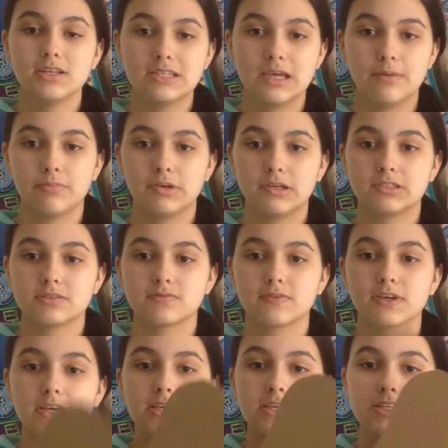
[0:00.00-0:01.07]
templates
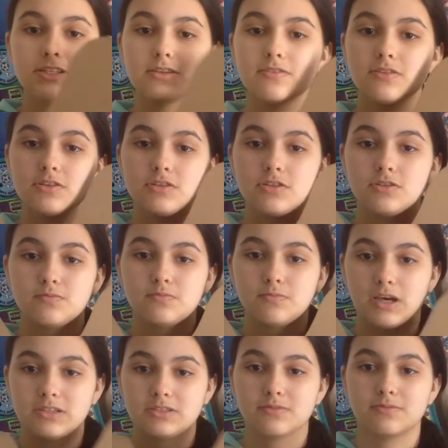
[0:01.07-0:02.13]
for each of the
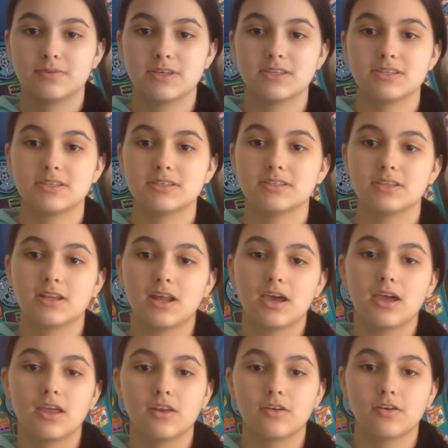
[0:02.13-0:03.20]
puzzle pieces that I
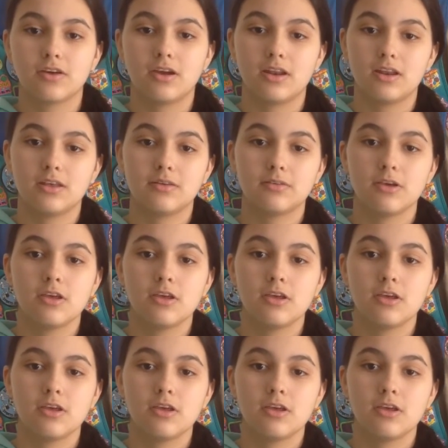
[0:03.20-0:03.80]
had created.